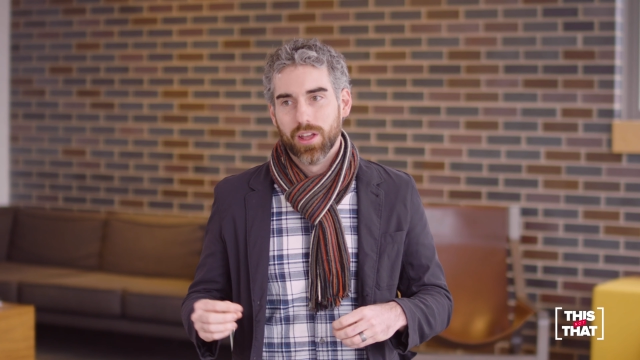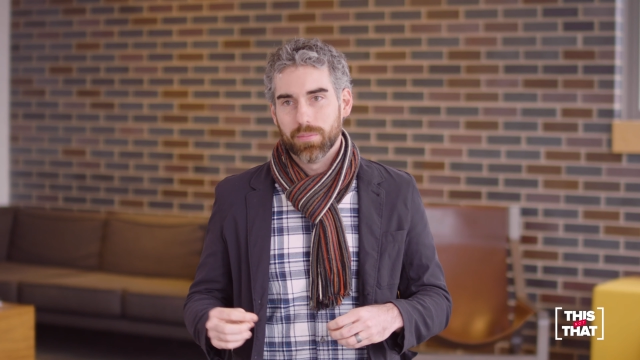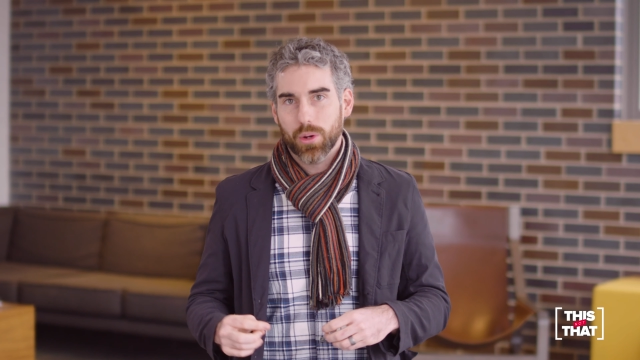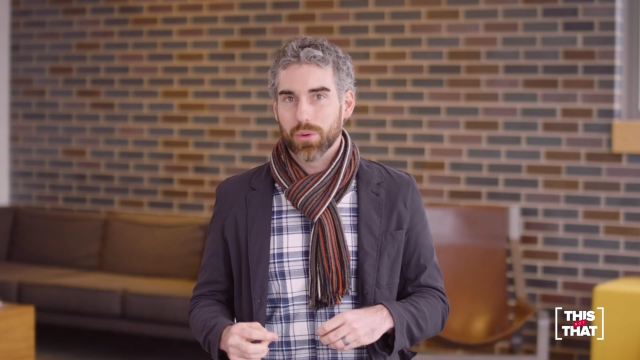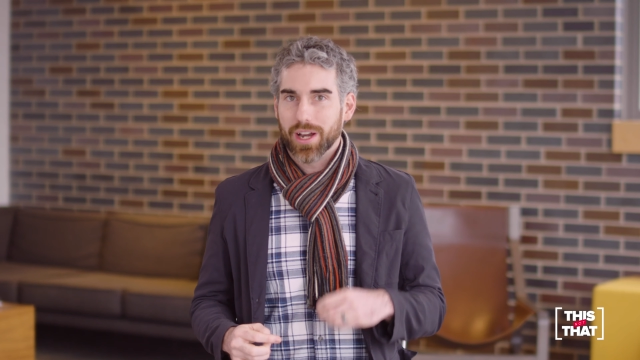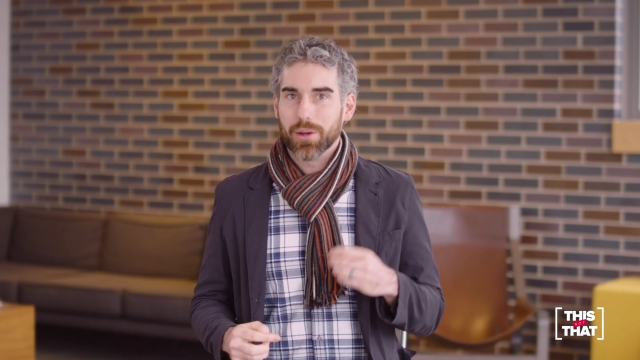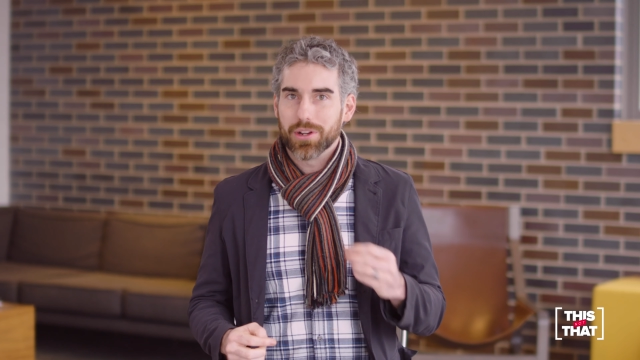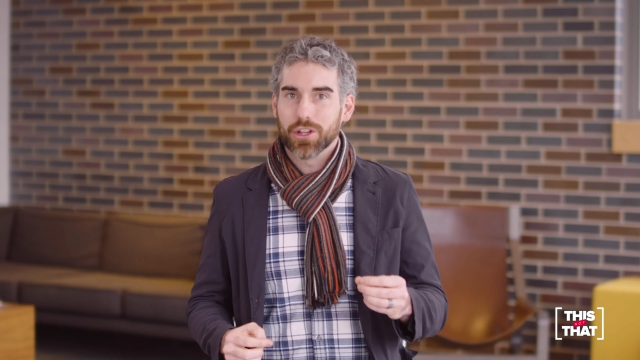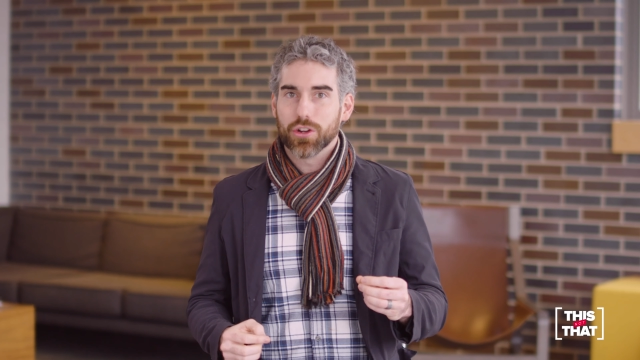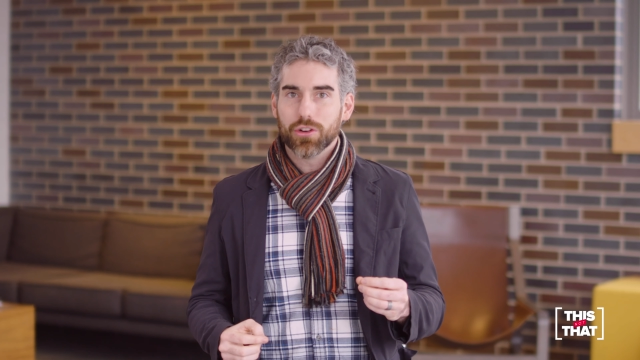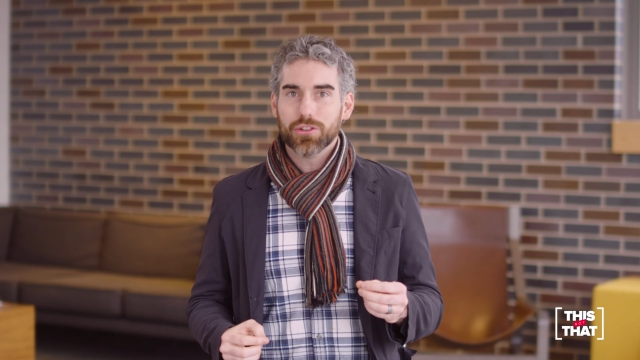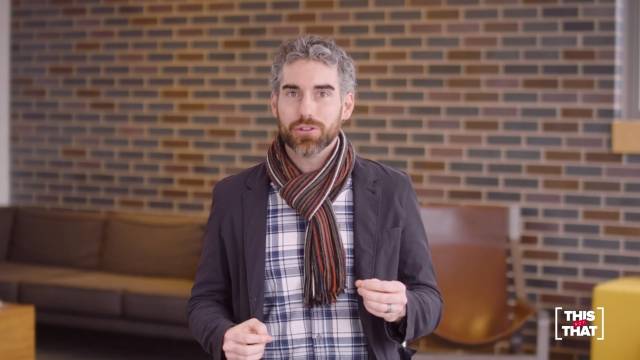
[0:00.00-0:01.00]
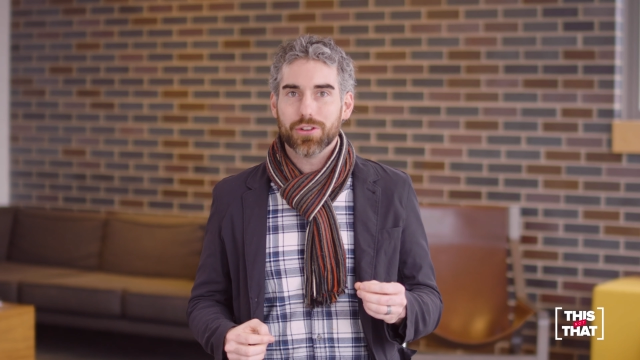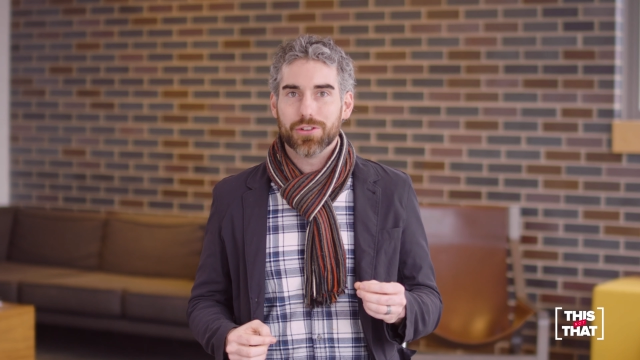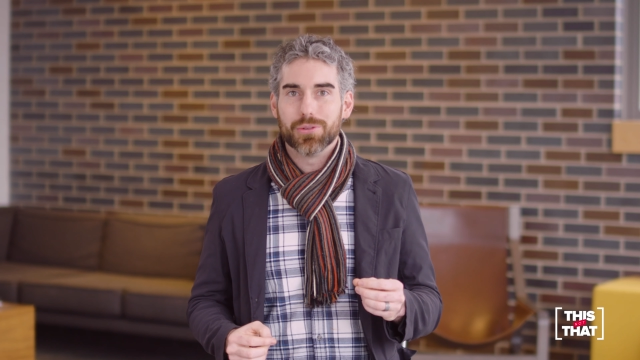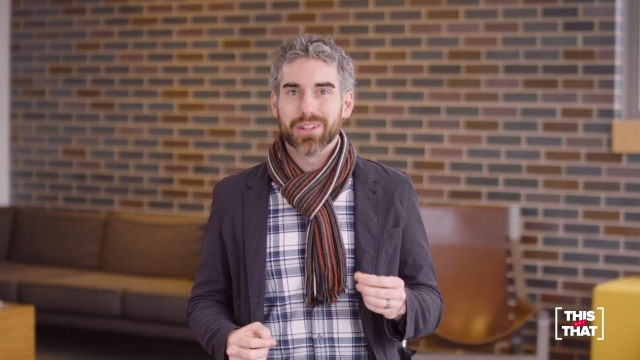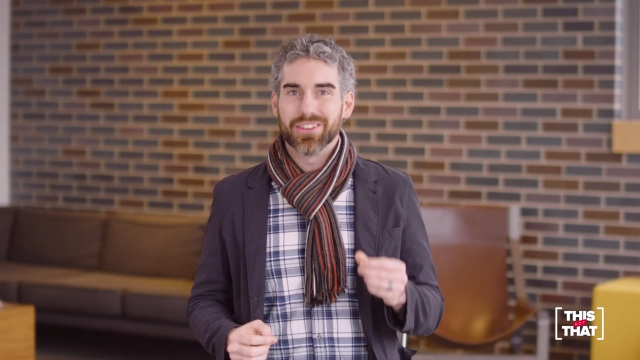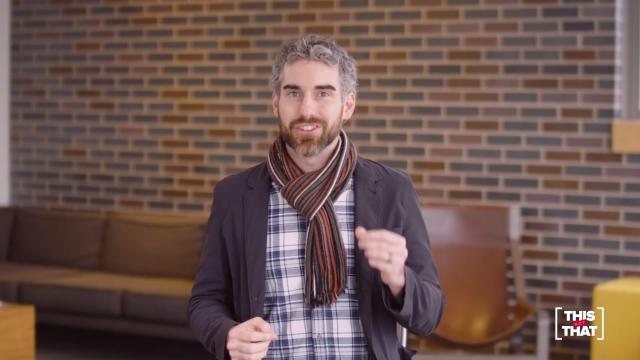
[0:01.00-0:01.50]
But what I would encourage you to
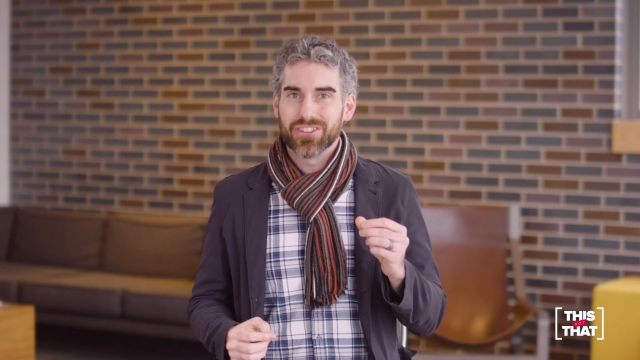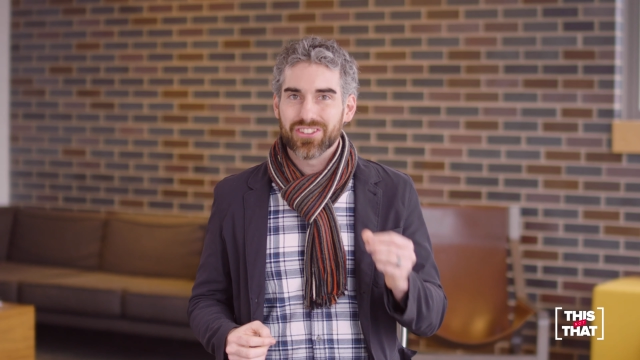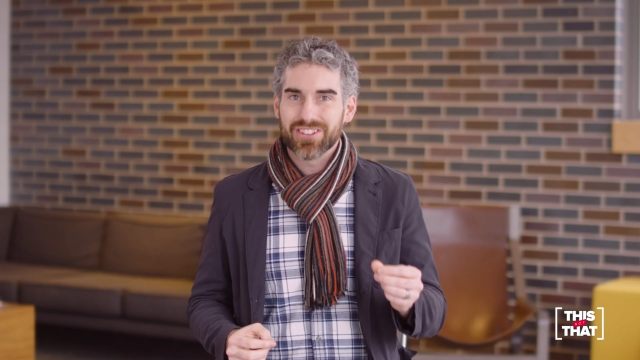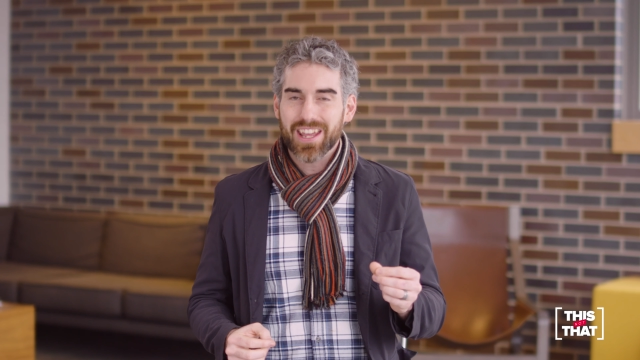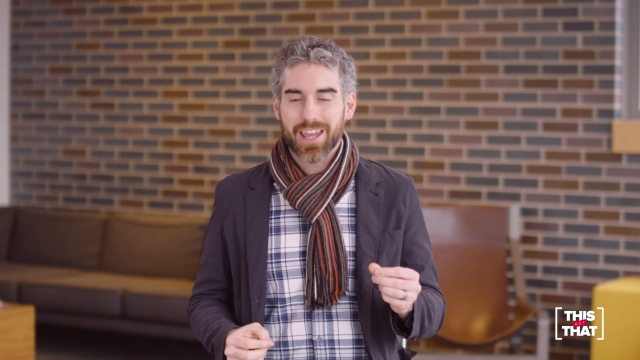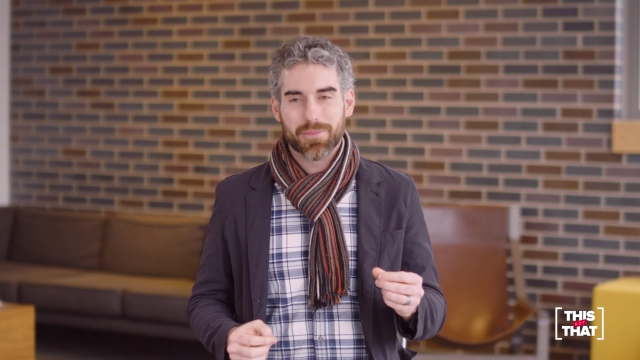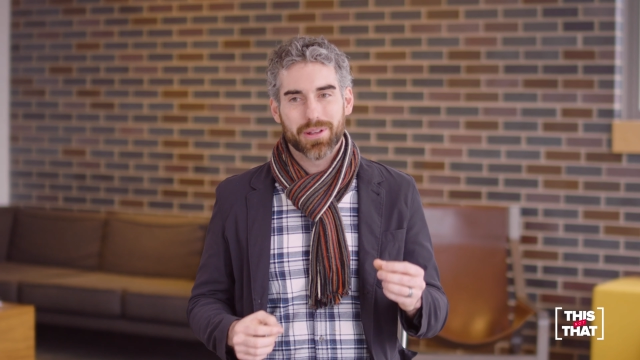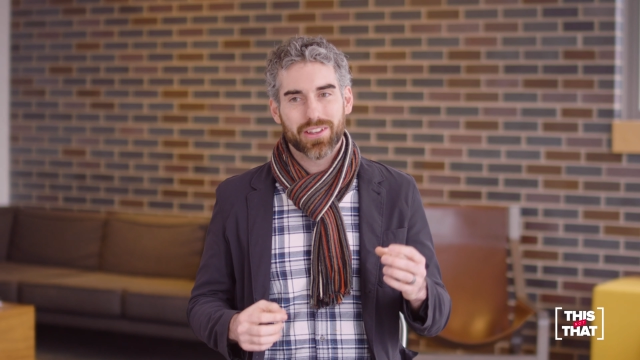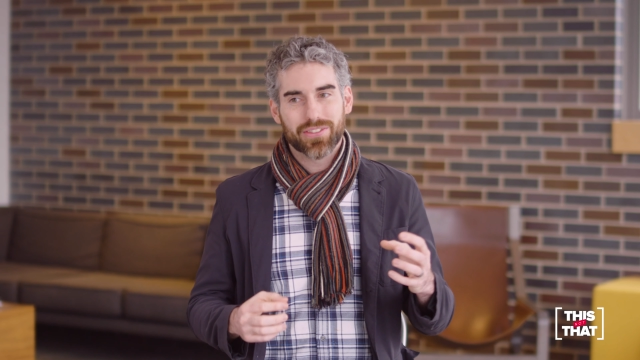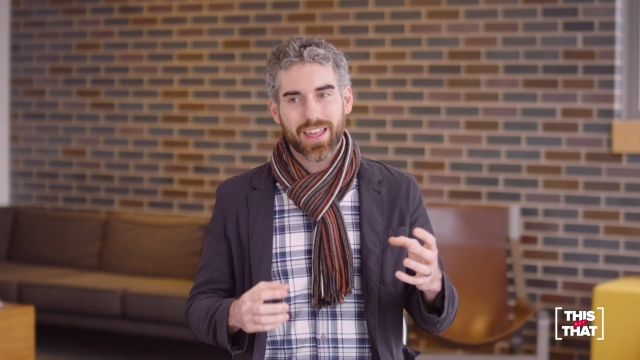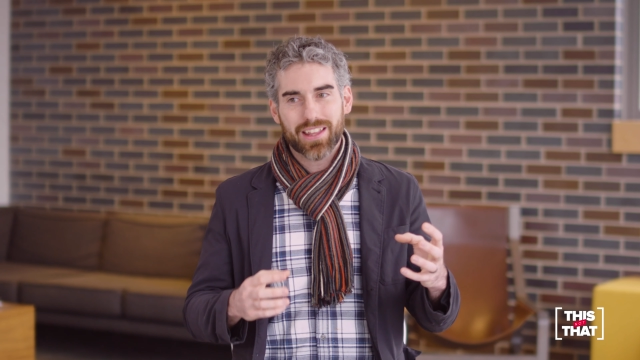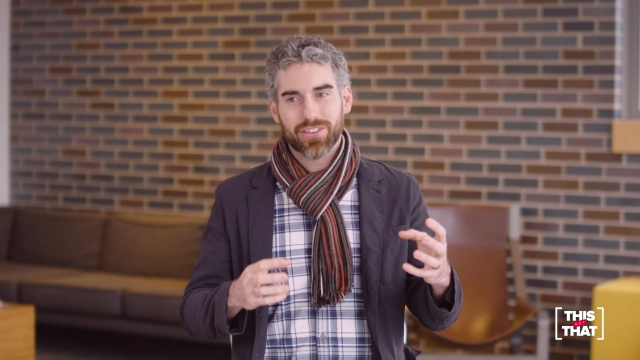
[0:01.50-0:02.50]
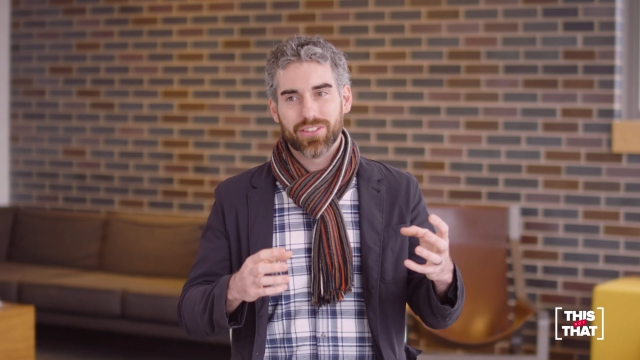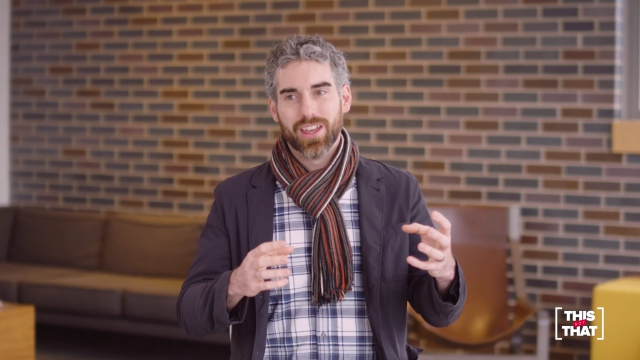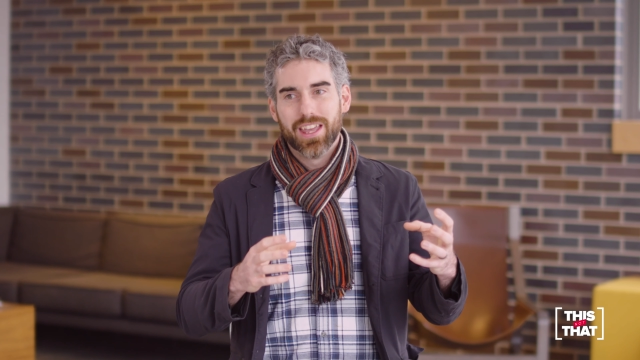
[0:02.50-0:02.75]
do instead, because that's